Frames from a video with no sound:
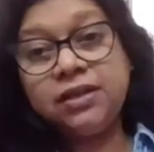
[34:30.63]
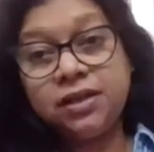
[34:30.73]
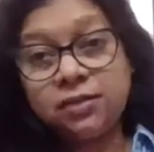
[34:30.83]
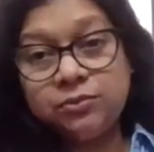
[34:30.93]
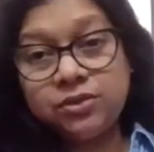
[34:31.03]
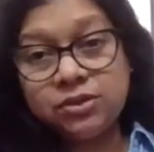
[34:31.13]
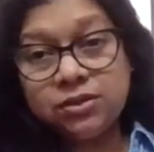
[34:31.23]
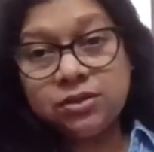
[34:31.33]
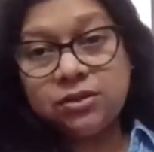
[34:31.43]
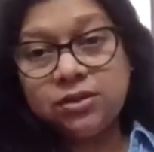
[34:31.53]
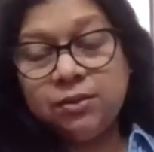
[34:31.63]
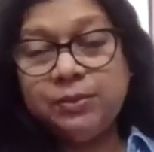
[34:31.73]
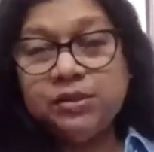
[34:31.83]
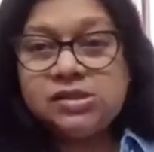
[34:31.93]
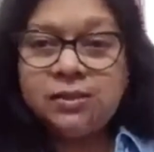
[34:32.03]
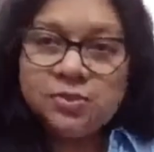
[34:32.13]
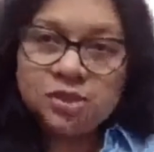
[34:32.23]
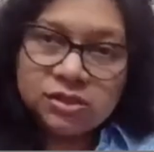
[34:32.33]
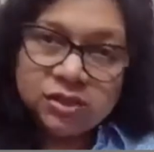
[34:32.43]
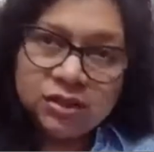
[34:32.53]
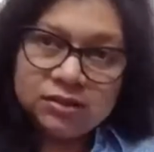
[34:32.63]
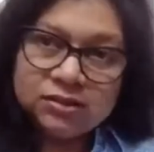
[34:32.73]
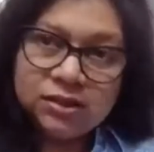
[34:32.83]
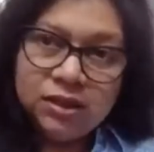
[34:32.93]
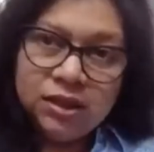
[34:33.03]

times the perception is